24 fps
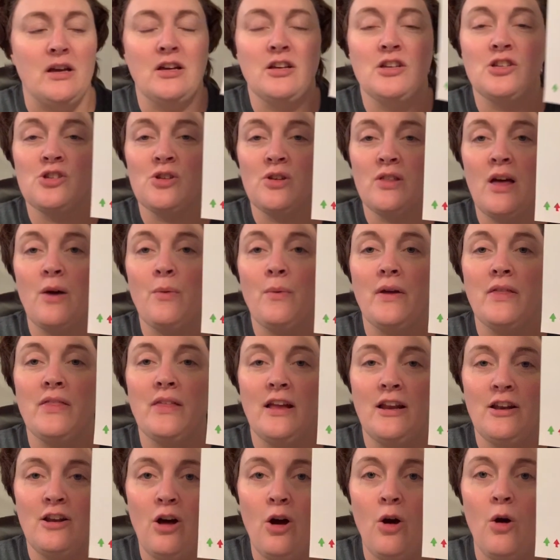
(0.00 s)
So that way
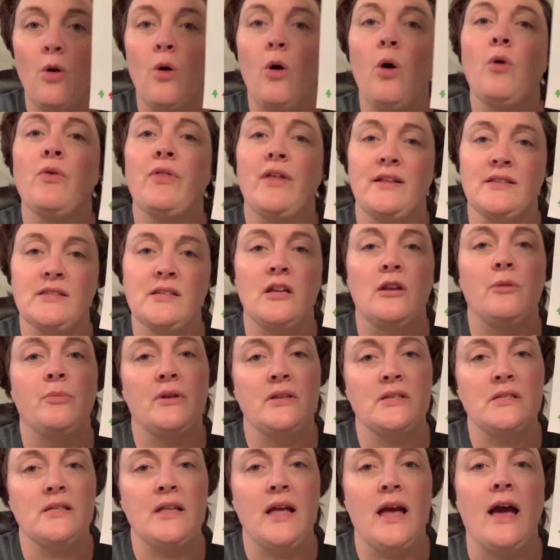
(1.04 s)
they know, oh, that's going to be
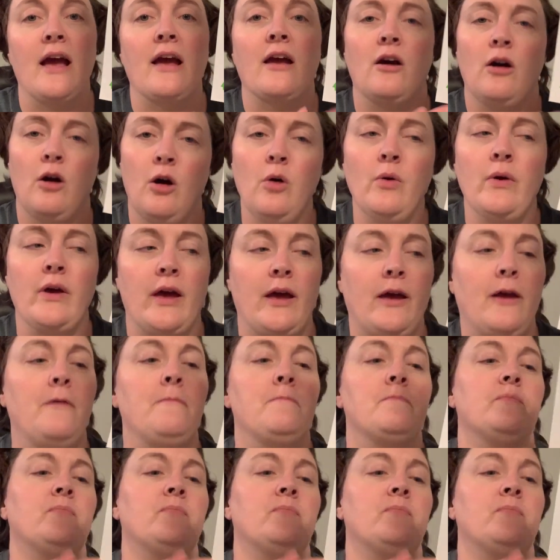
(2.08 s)
snack. Okay.